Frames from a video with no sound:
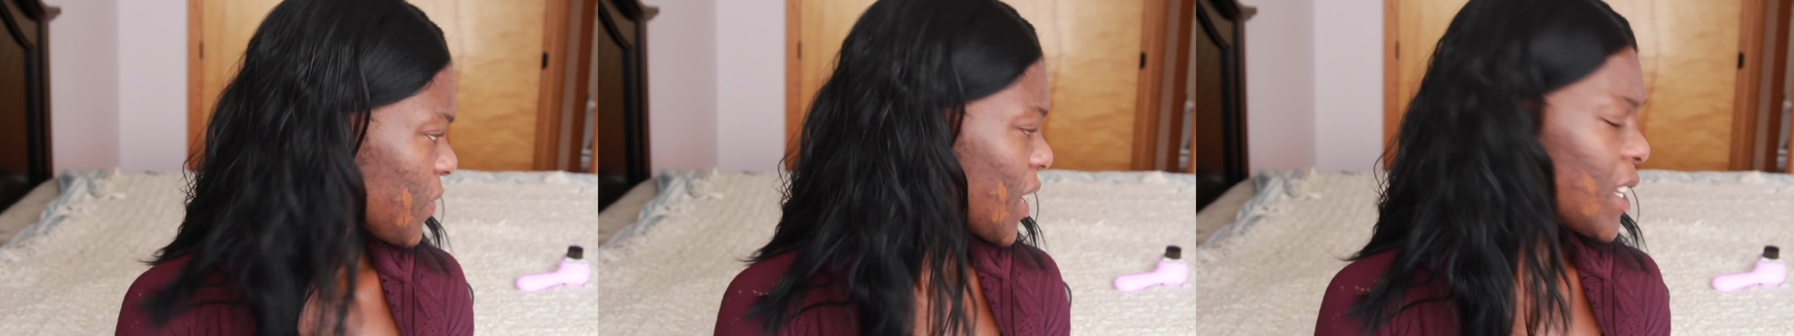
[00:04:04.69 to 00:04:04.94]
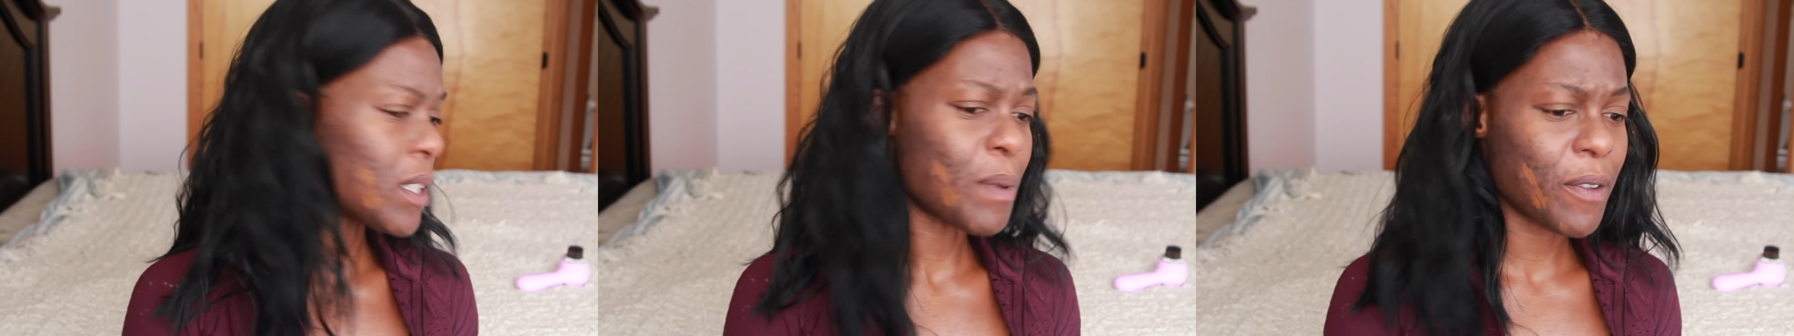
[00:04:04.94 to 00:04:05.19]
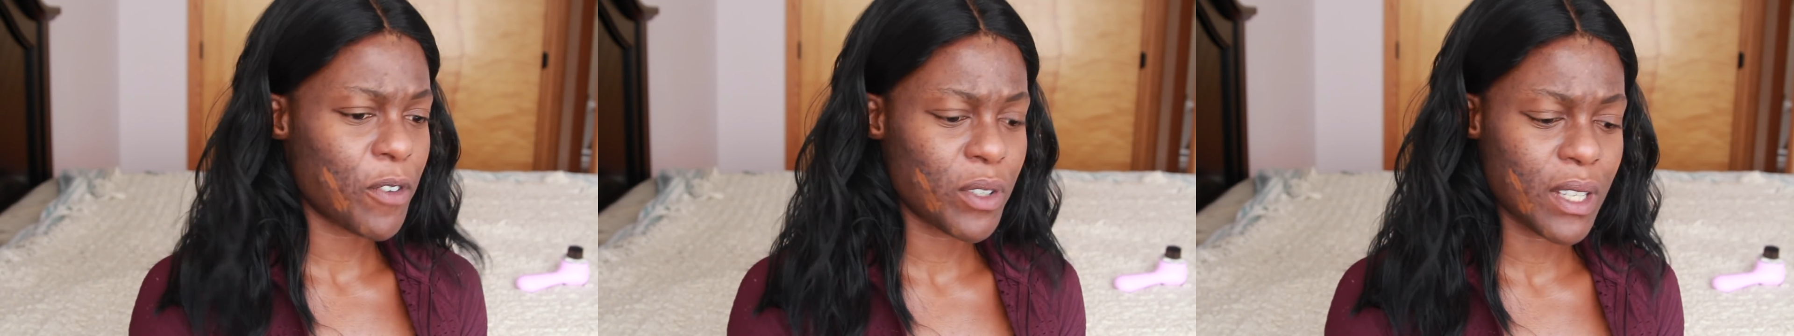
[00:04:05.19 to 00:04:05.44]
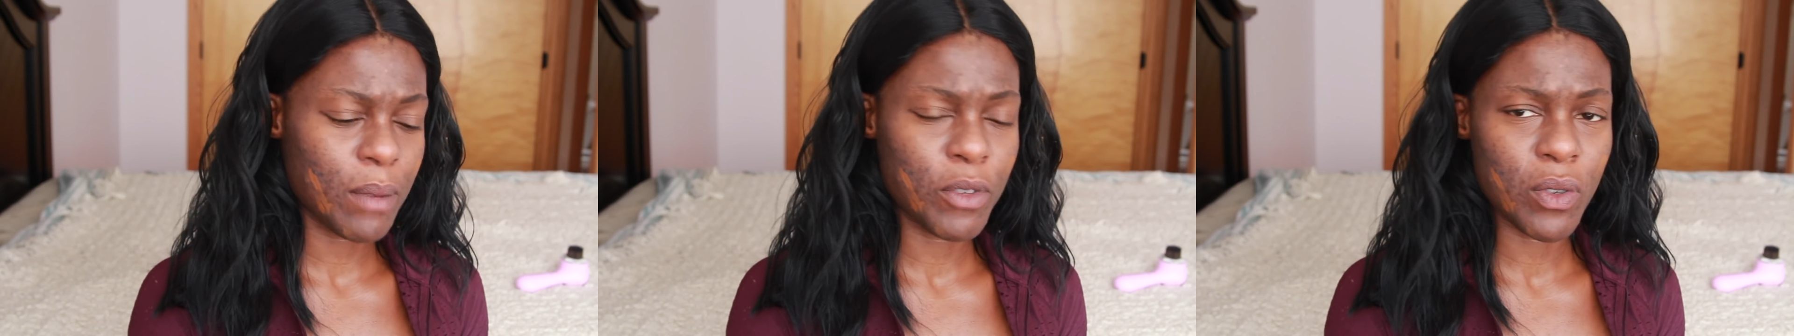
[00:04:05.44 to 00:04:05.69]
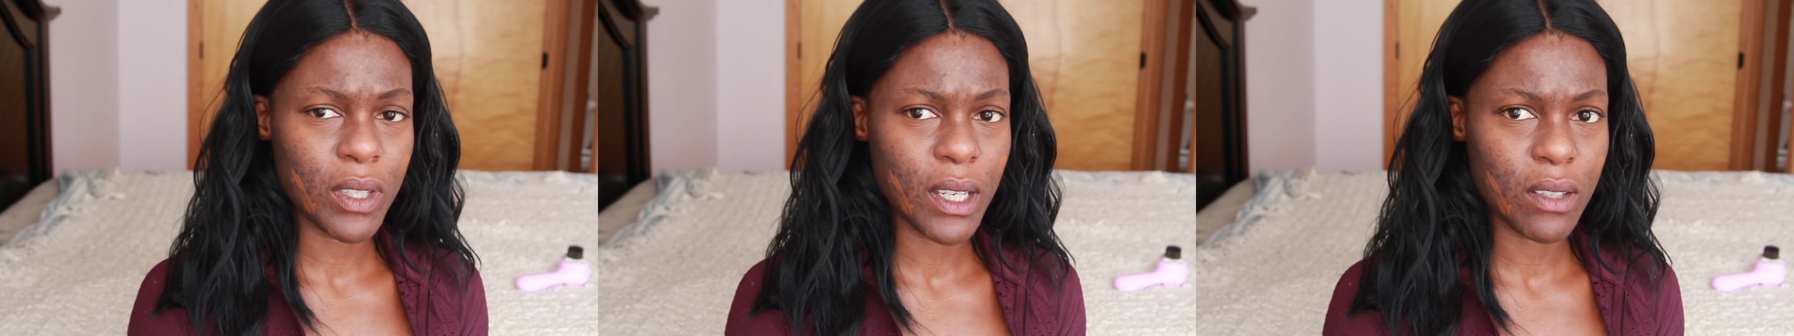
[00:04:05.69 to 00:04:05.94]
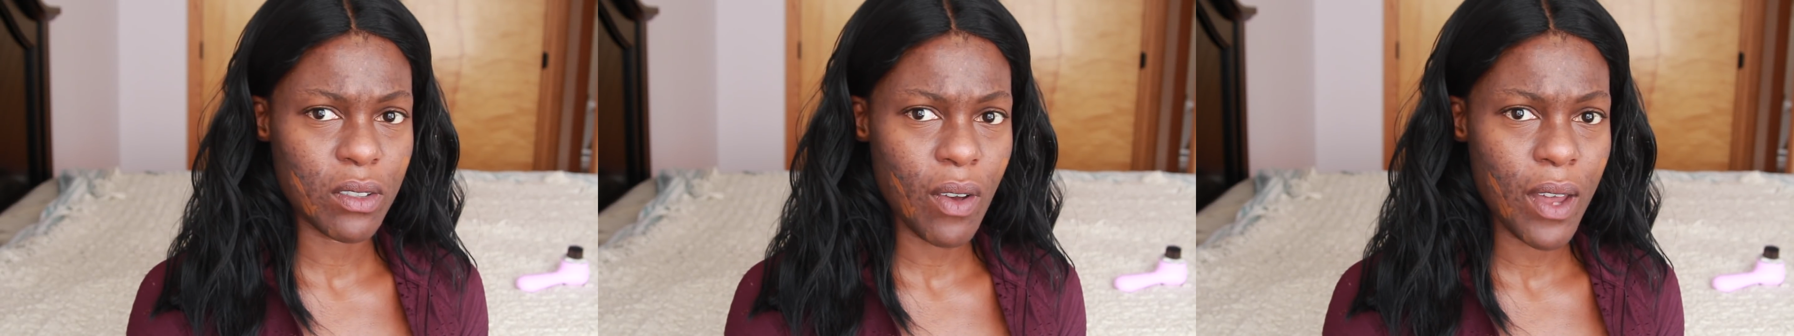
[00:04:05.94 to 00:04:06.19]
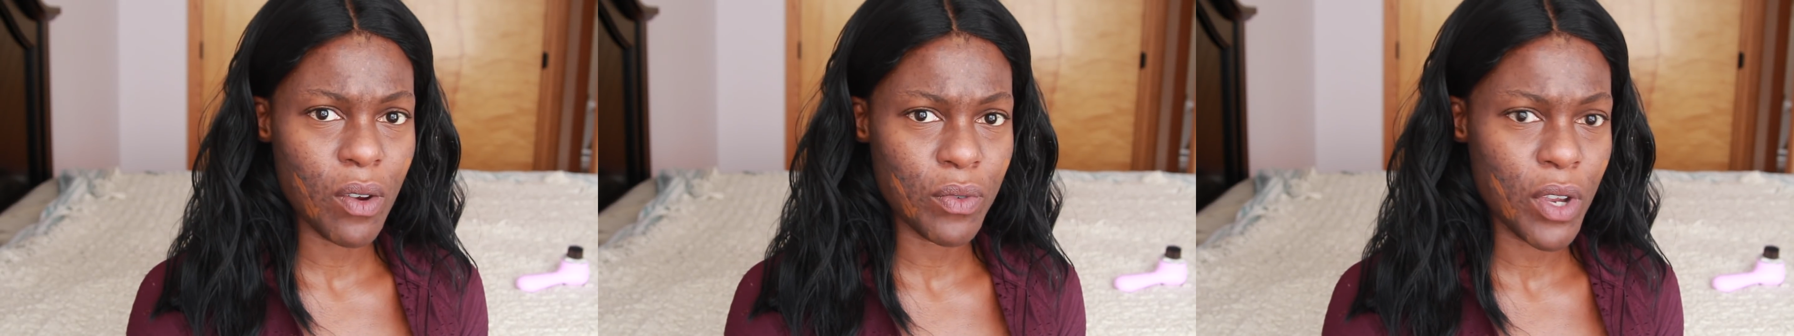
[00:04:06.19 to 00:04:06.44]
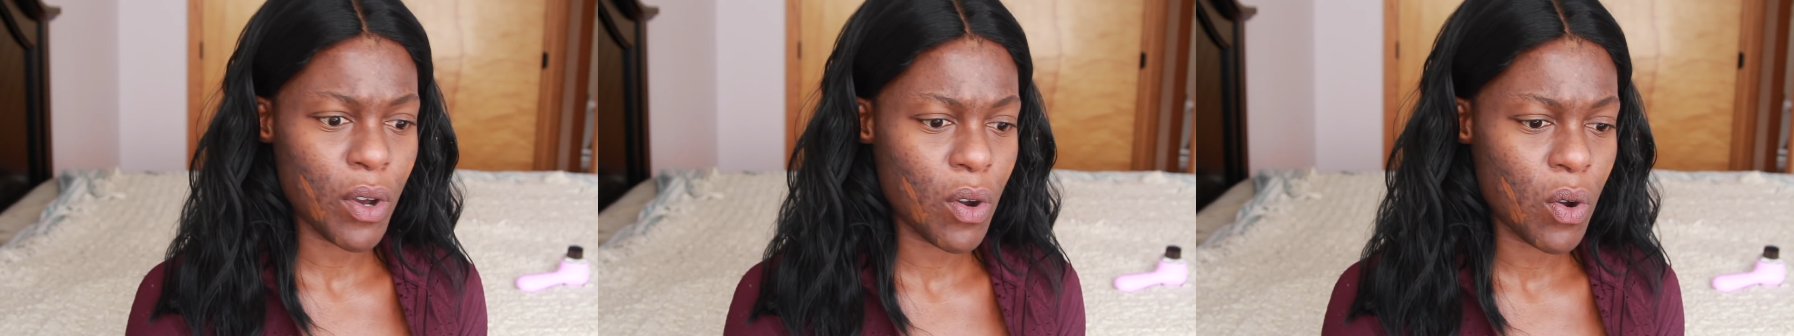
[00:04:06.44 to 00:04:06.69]
And it's my first time using it, so I don't
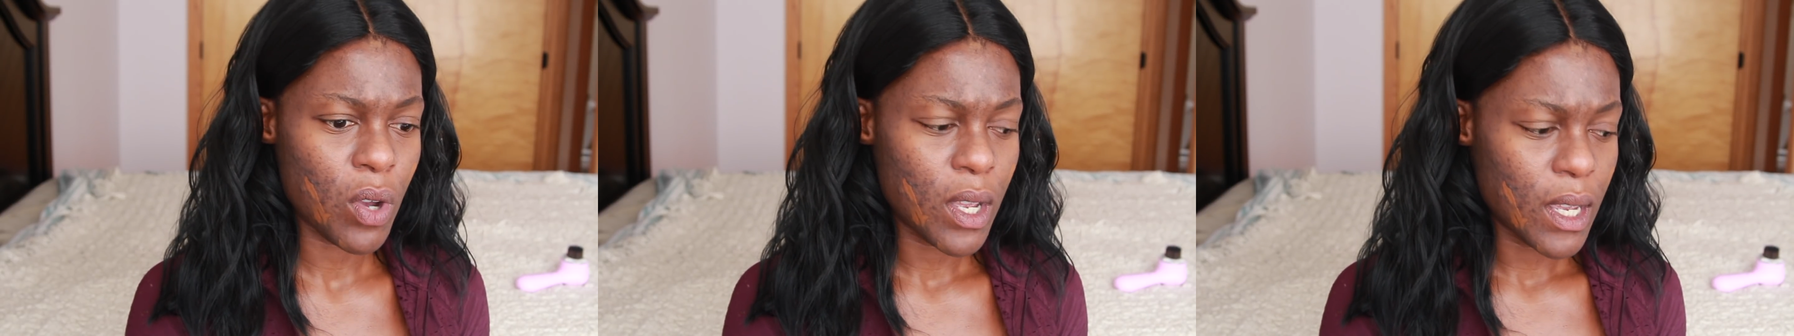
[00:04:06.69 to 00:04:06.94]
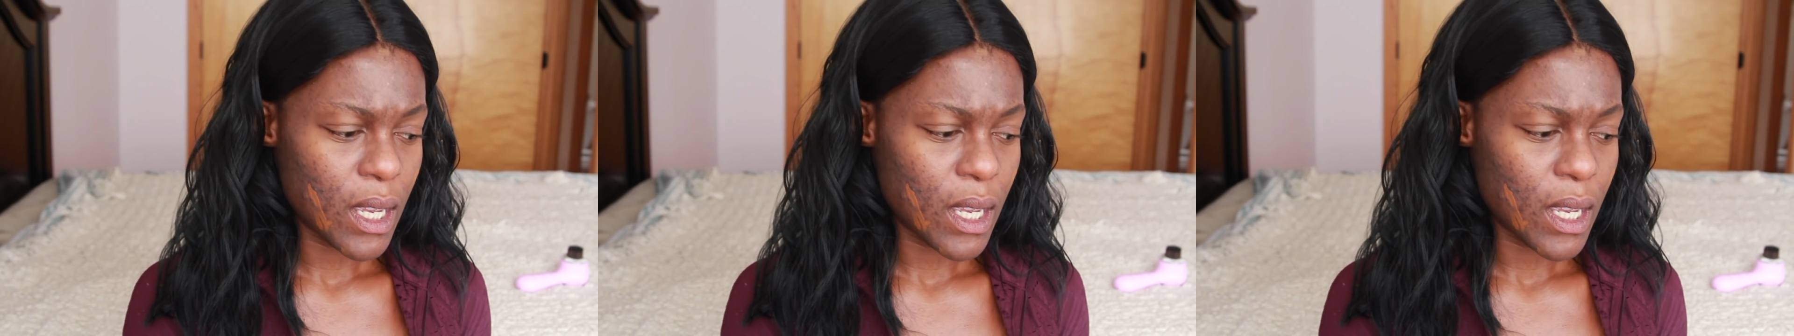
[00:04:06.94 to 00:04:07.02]
know